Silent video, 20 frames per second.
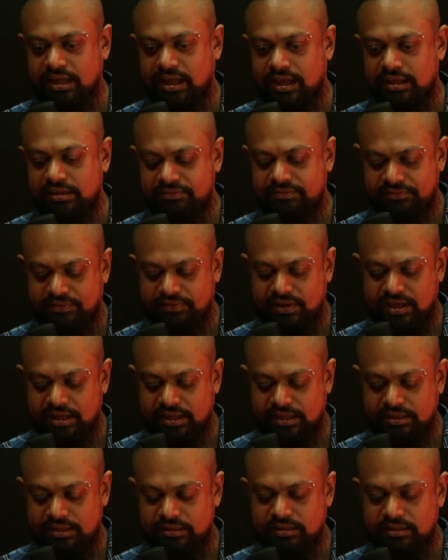I
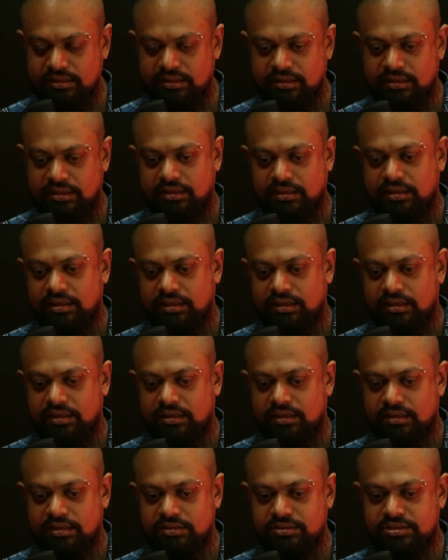find
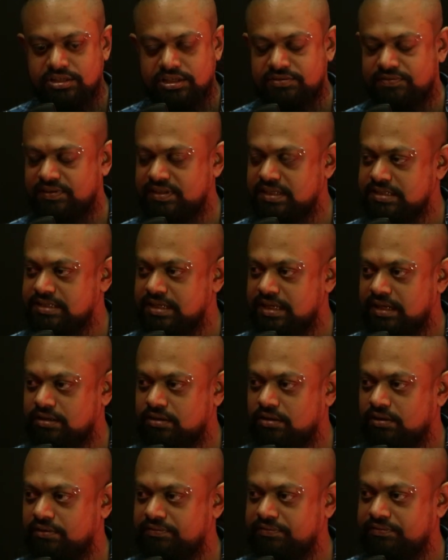just for the sake
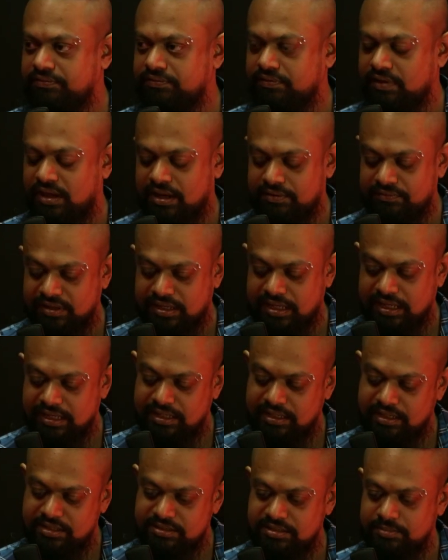of
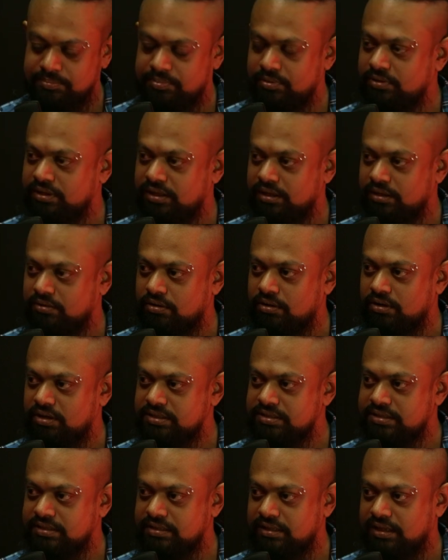advocating and supporting a
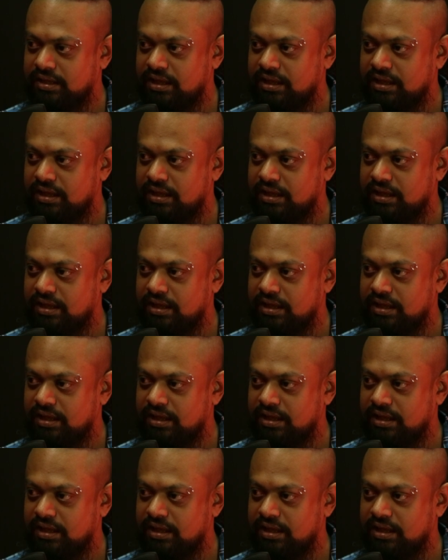cause,